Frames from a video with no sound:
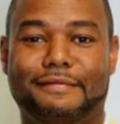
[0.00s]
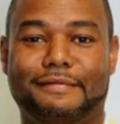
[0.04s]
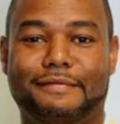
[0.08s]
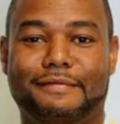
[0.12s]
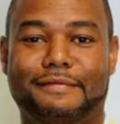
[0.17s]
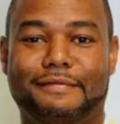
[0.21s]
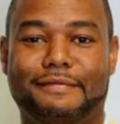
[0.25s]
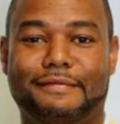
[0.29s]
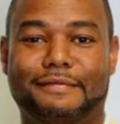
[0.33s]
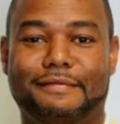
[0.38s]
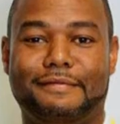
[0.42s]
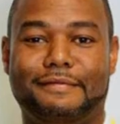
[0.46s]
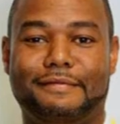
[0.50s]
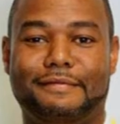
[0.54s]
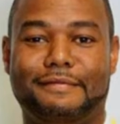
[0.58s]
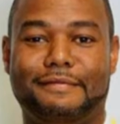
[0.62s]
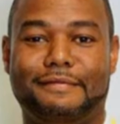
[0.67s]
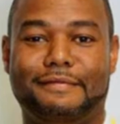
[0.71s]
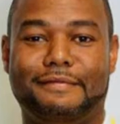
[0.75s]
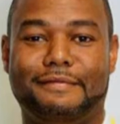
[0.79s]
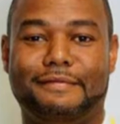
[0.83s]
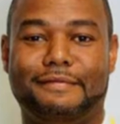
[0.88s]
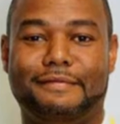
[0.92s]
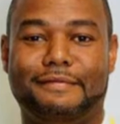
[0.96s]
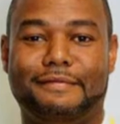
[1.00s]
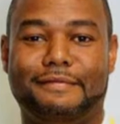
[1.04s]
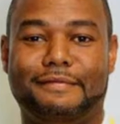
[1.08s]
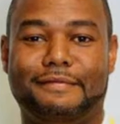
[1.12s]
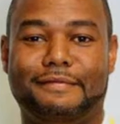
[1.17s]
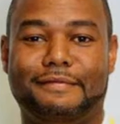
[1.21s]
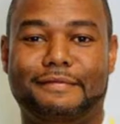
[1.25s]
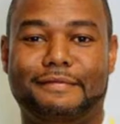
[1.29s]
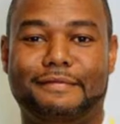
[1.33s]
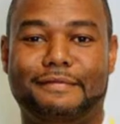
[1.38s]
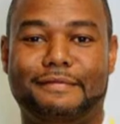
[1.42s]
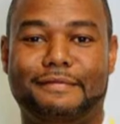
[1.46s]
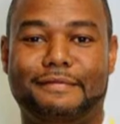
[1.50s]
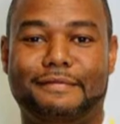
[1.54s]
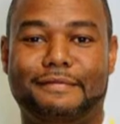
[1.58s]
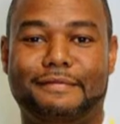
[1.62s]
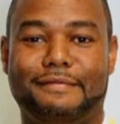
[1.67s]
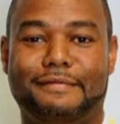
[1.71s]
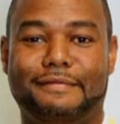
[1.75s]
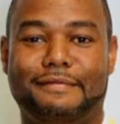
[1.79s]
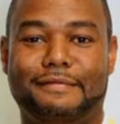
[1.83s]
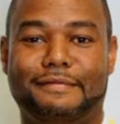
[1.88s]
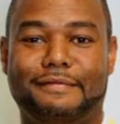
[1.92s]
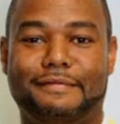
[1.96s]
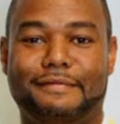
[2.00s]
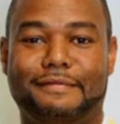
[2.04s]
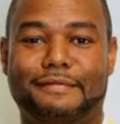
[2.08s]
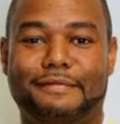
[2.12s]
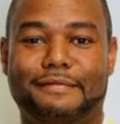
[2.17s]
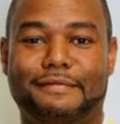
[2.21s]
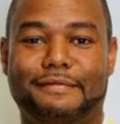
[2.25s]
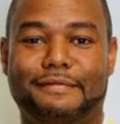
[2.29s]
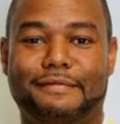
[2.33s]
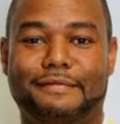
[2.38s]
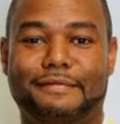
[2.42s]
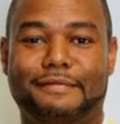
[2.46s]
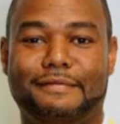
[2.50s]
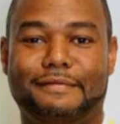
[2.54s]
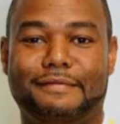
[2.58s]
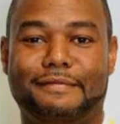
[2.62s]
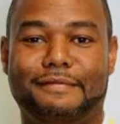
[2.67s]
[no speech]